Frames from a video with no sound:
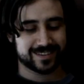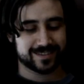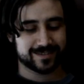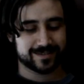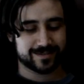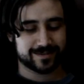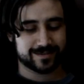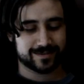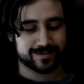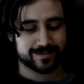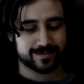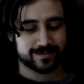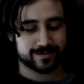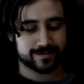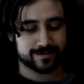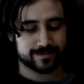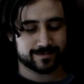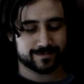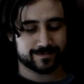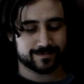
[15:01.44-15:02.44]

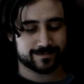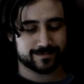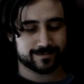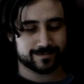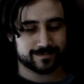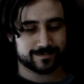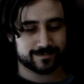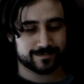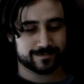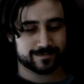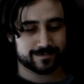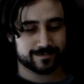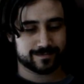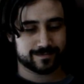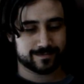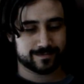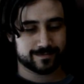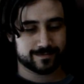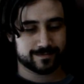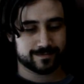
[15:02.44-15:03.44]

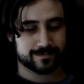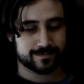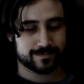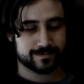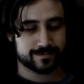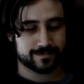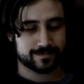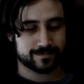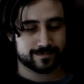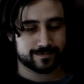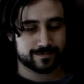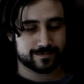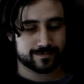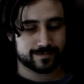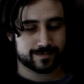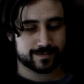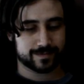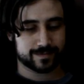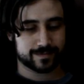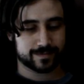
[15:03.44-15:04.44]

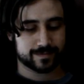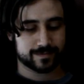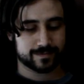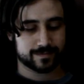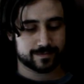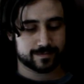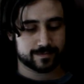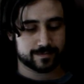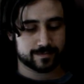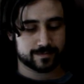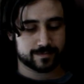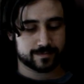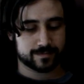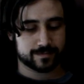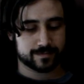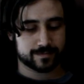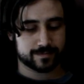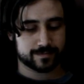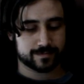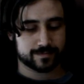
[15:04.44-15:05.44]

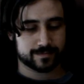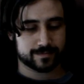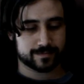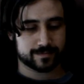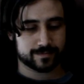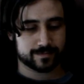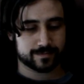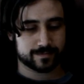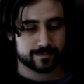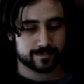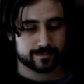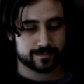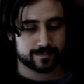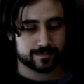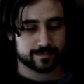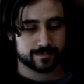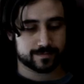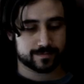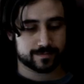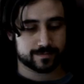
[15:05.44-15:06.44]

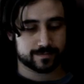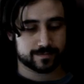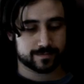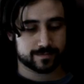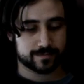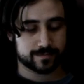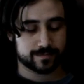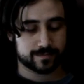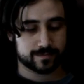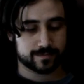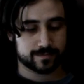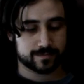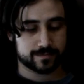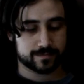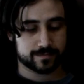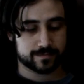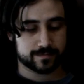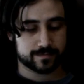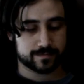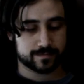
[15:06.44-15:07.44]

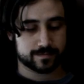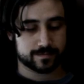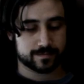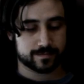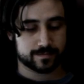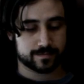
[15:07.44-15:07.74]
No words are spoken by the person on screen.